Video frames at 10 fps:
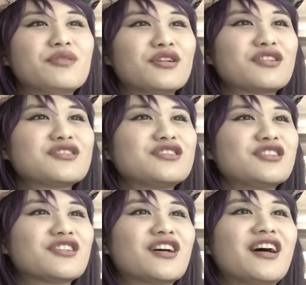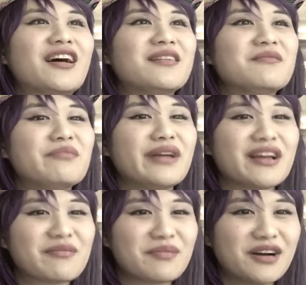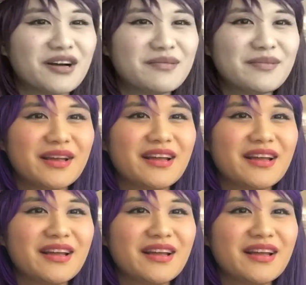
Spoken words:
Brook took on Big Mom.